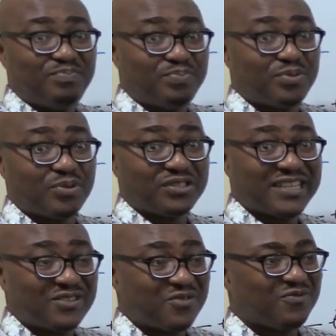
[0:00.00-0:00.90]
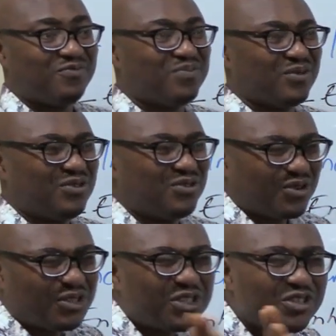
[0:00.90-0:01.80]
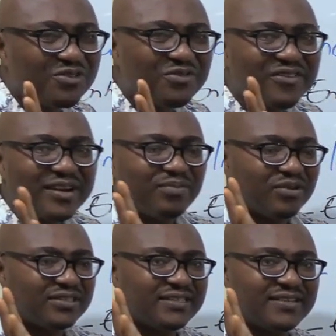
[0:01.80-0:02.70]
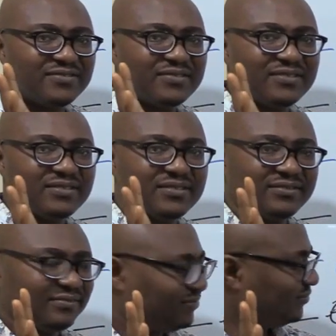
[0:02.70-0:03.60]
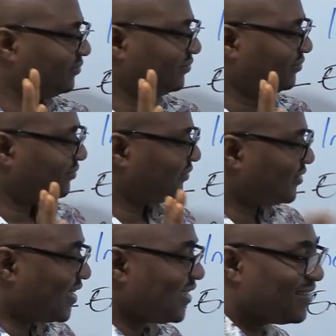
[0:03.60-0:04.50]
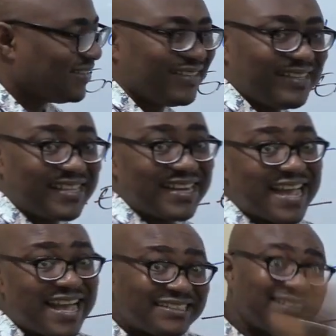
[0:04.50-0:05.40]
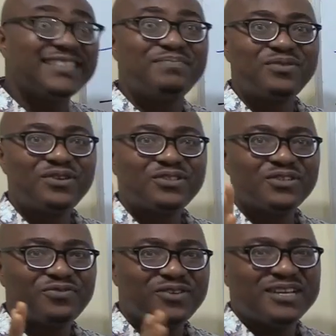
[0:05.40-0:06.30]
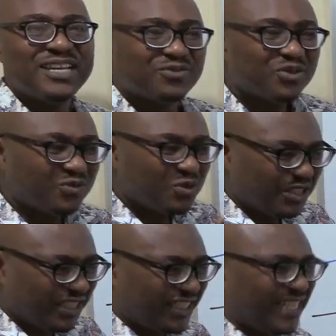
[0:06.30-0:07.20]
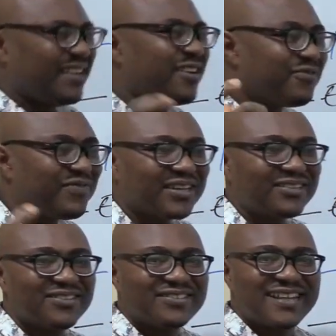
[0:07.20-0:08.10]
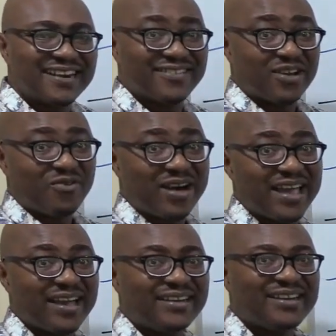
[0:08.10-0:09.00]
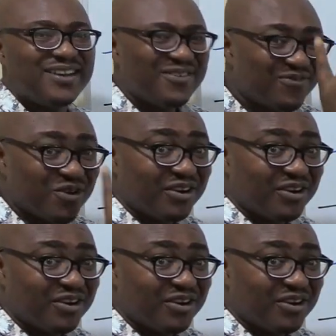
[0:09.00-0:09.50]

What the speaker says: process of production of red blood cells. Okay? It enhances the production of red. It's one of those general factors that are required for